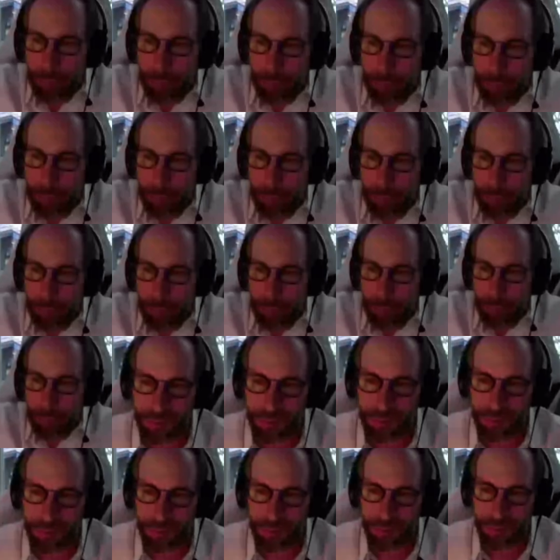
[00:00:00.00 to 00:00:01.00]
in
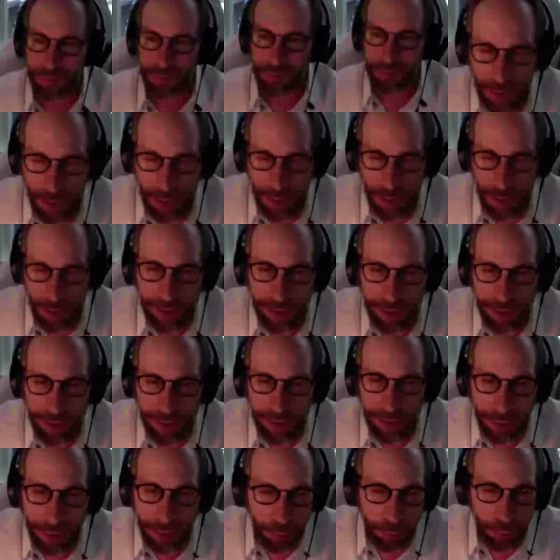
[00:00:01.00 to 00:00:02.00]
space.
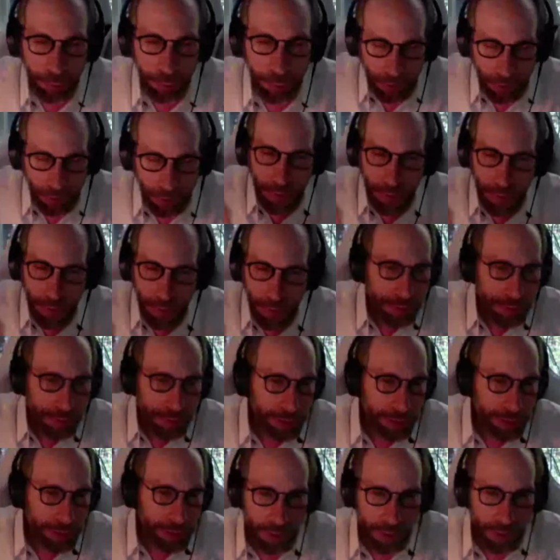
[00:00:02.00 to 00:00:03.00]
Einstein predicted them
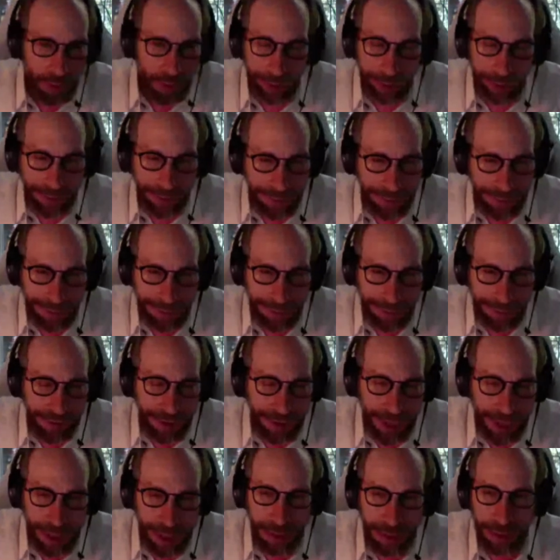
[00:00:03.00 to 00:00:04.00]
in
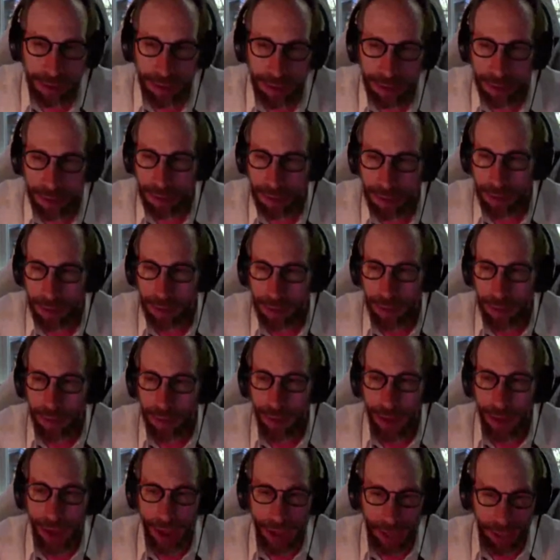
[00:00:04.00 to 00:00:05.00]
1916,
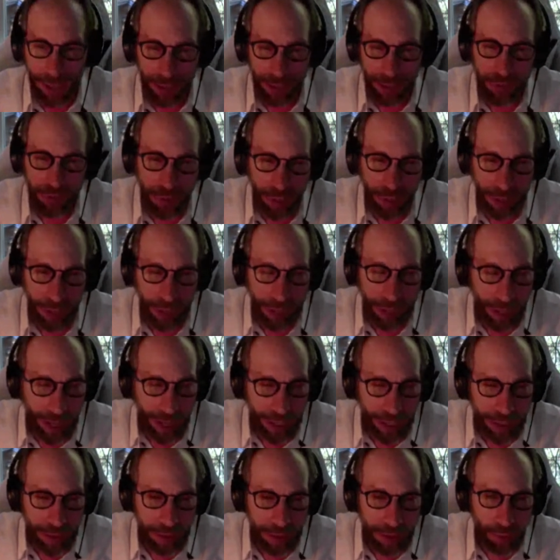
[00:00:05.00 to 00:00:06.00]
and as
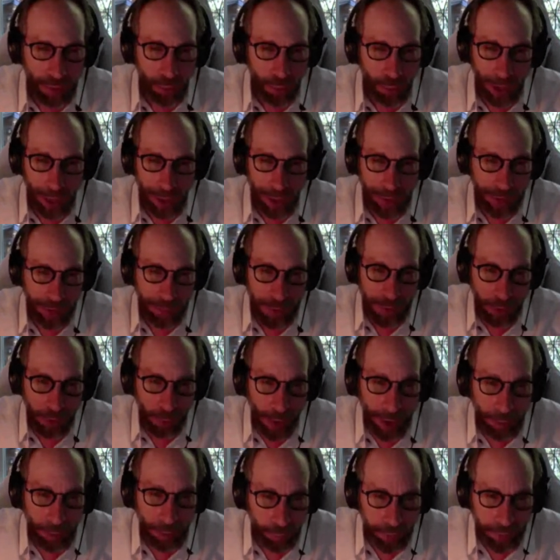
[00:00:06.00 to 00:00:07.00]
and and they've been
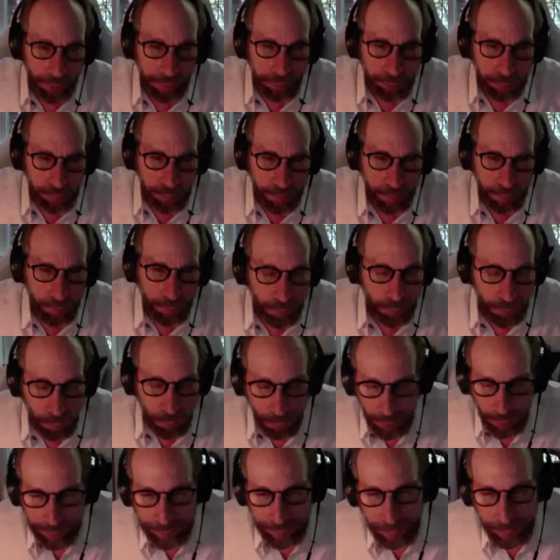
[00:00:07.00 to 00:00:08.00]
around. We've
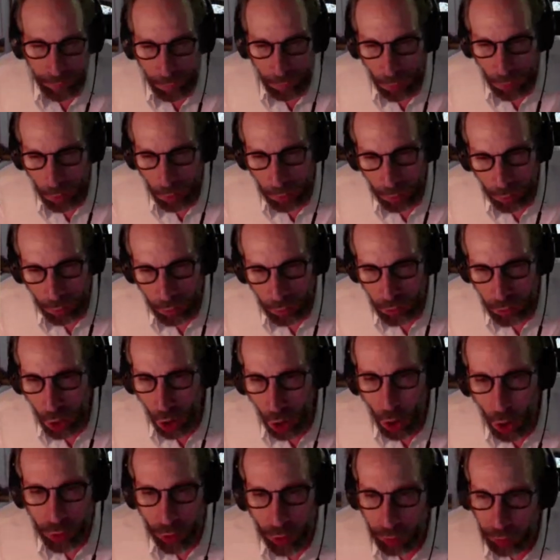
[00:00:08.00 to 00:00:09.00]
we've
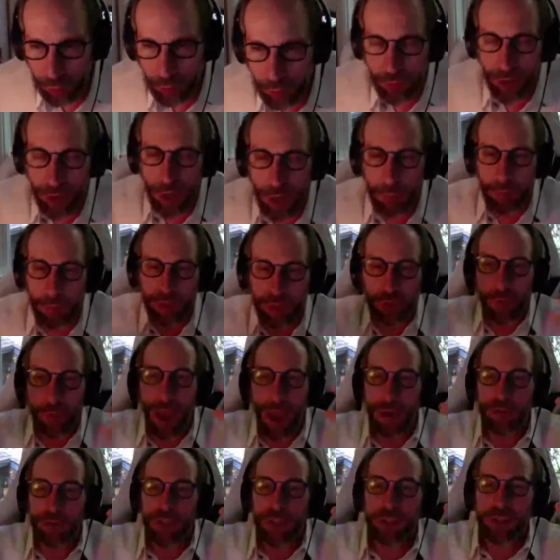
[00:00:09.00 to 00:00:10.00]
know that they're there, but
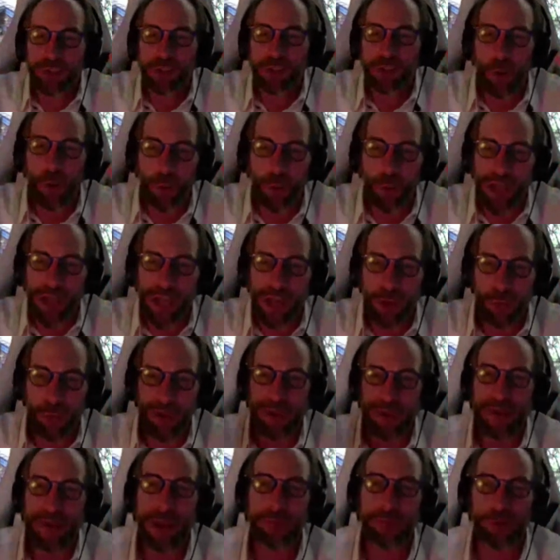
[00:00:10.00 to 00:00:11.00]
gravity is so weak,
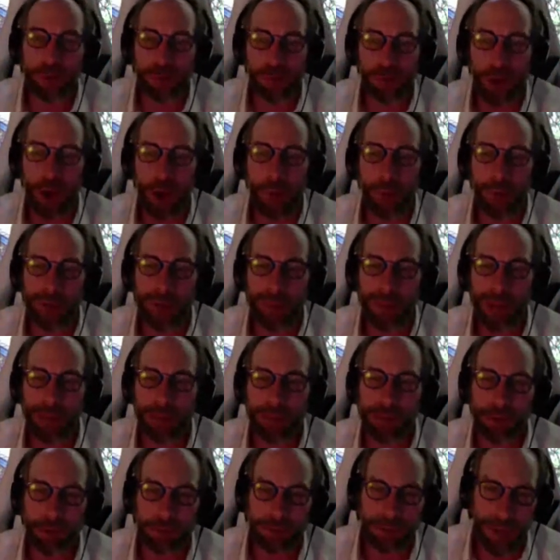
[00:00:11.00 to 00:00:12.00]
we never thought we'd be able
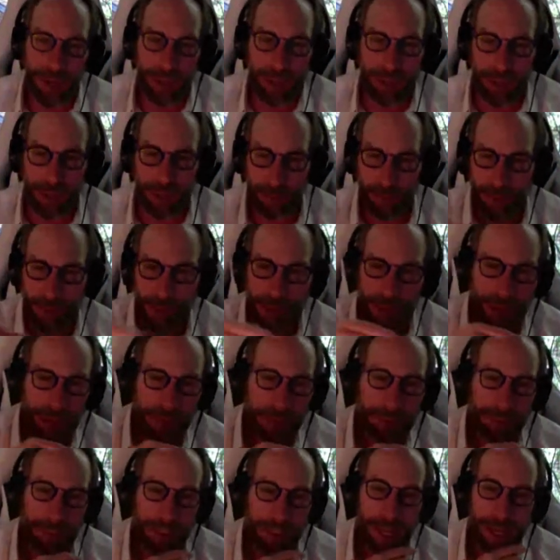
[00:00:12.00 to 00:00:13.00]
to detect them.
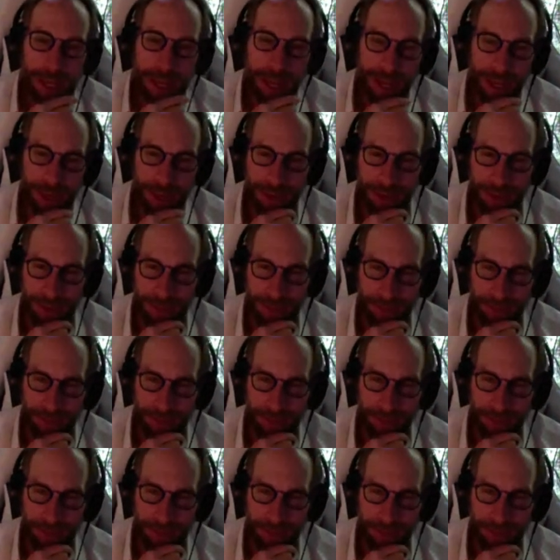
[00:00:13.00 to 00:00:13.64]
Click again.